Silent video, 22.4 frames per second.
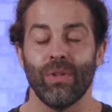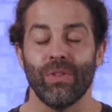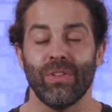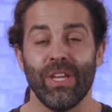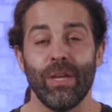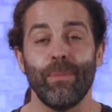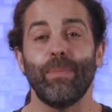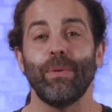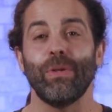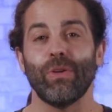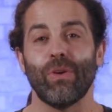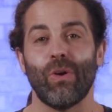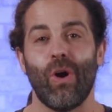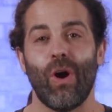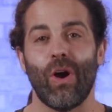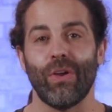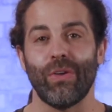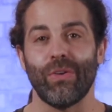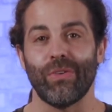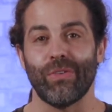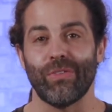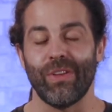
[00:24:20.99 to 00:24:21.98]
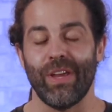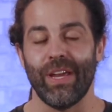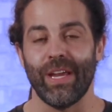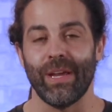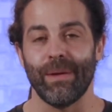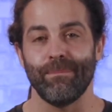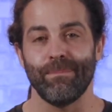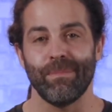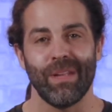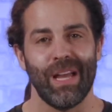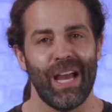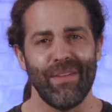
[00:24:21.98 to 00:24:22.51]
deep in your heart, you're
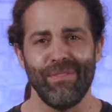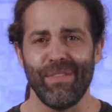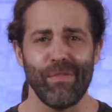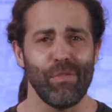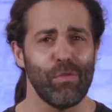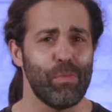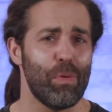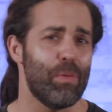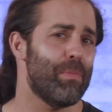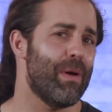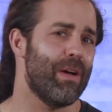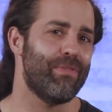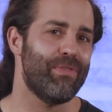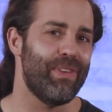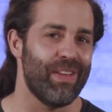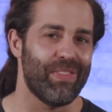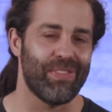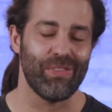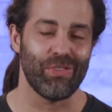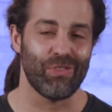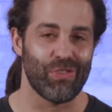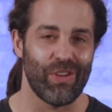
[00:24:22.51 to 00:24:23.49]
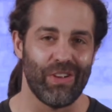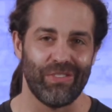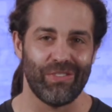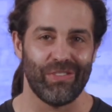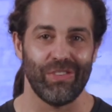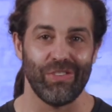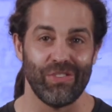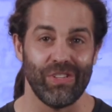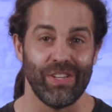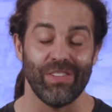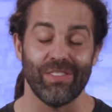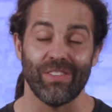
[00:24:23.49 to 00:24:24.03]
saying, I've never put my faith and trust
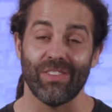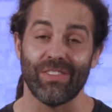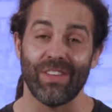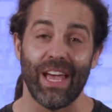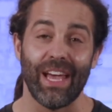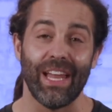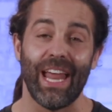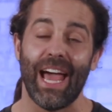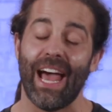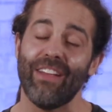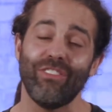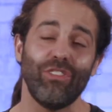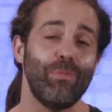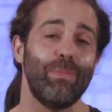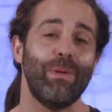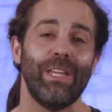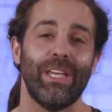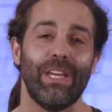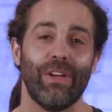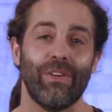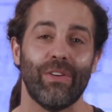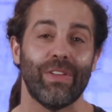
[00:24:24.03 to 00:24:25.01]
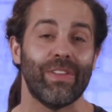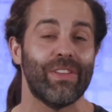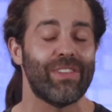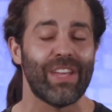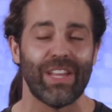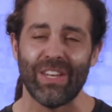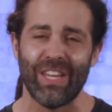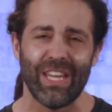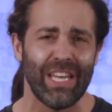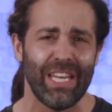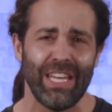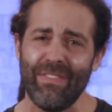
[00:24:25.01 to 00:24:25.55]
in Jesus. And as you've been hearing this,
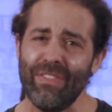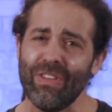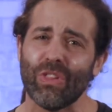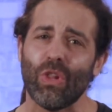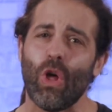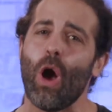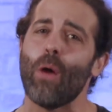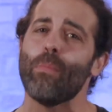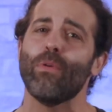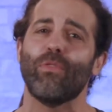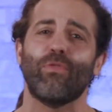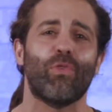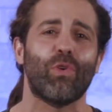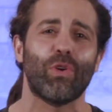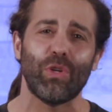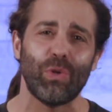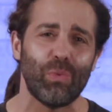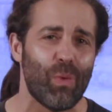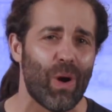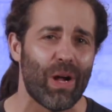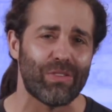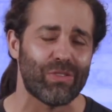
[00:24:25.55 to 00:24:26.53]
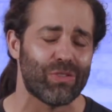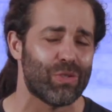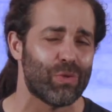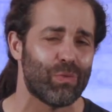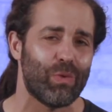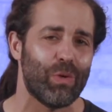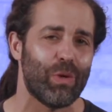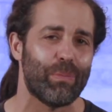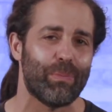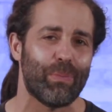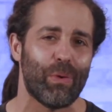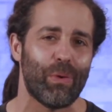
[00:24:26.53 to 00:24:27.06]
and, and, even long before you watched the
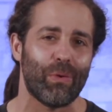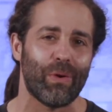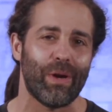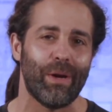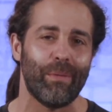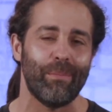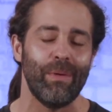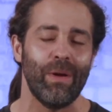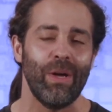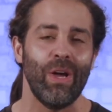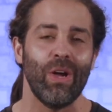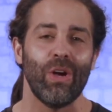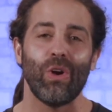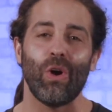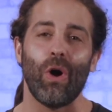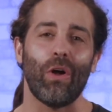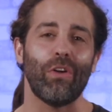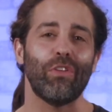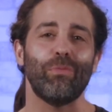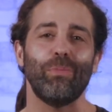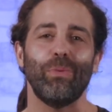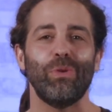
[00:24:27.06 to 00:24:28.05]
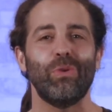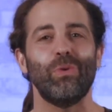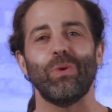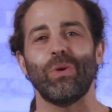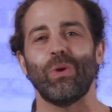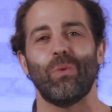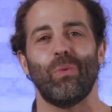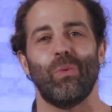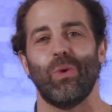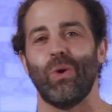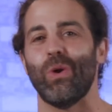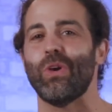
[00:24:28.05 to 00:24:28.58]
real program, God has been doing
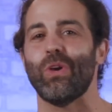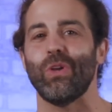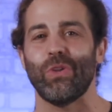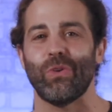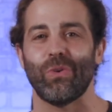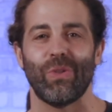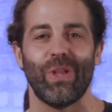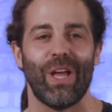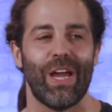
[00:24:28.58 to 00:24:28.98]
a work in your